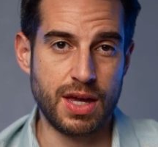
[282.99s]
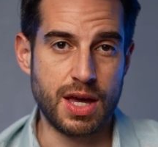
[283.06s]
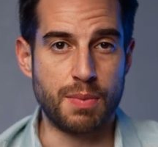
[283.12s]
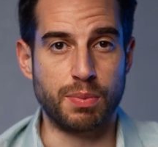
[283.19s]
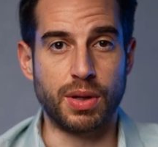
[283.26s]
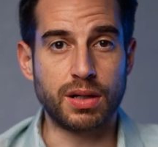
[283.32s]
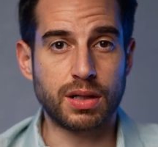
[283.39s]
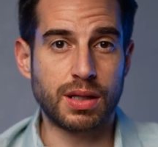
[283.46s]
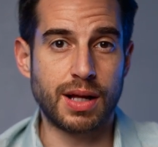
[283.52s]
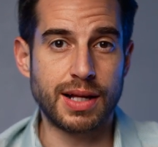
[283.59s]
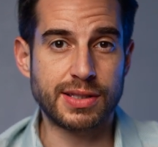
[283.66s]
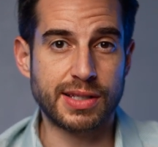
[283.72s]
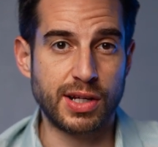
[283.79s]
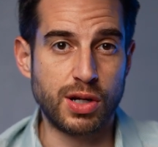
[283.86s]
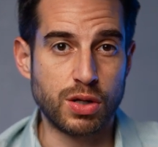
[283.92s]
Blood
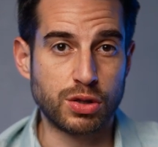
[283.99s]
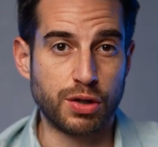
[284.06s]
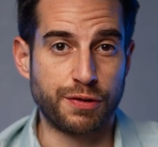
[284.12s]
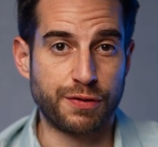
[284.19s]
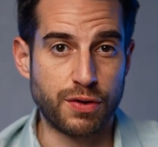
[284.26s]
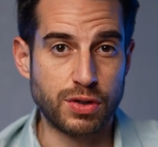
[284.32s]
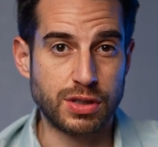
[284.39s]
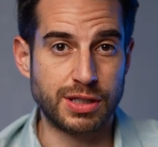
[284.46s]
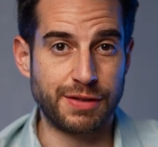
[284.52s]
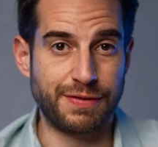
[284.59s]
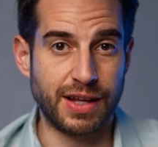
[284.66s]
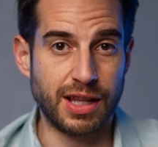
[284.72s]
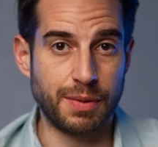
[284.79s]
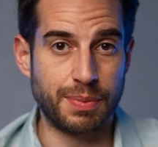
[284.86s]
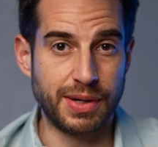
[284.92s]
clots can also first
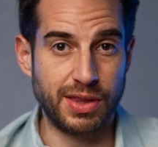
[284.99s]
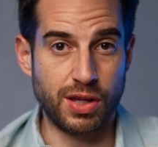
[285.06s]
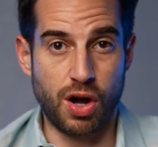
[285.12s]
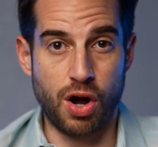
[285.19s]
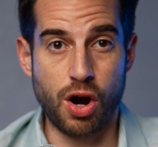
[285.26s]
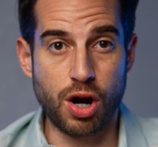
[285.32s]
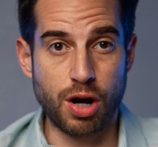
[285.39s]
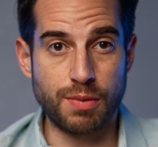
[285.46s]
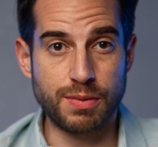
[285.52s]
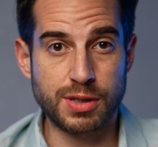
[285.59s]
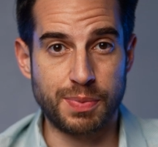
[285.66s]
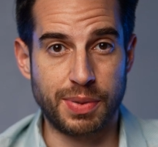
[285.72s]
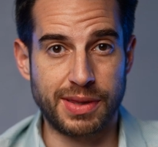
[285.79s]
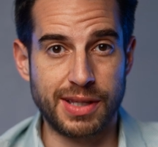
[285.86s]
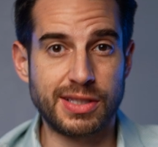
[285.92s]
develop in the arms,
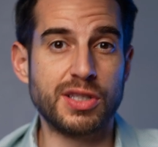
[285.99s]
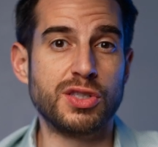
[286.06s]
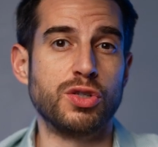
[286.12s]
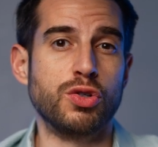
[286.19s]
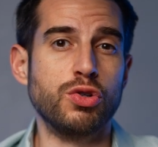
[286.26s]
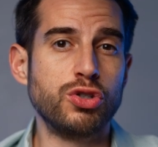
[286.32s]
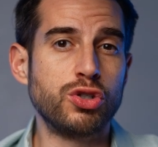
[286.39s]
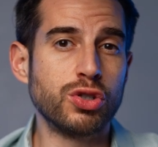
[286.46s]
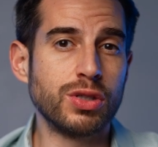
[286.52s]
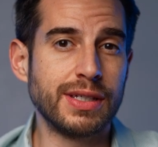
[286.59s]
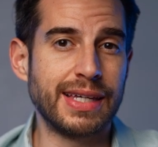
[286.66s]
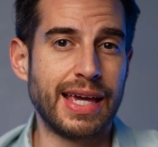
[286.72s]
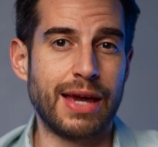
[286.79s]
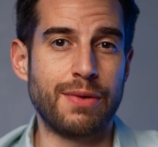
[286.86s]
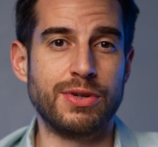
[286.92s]
but this is
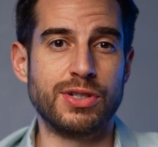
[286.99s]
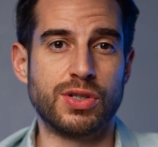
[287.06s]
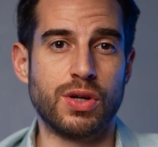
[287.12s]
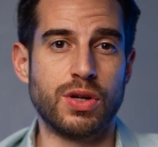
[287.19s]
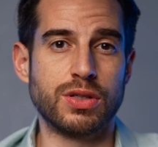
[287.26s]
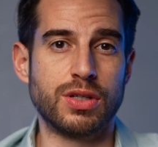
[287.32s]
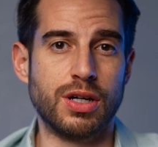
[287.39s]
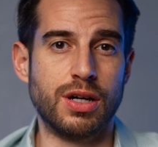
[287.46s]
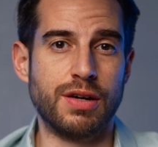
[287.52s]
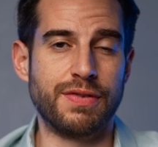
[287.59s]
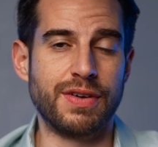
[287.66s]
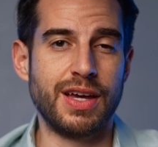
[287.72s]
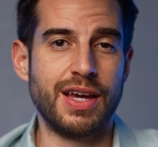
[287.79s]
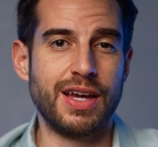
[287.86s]
usually a result of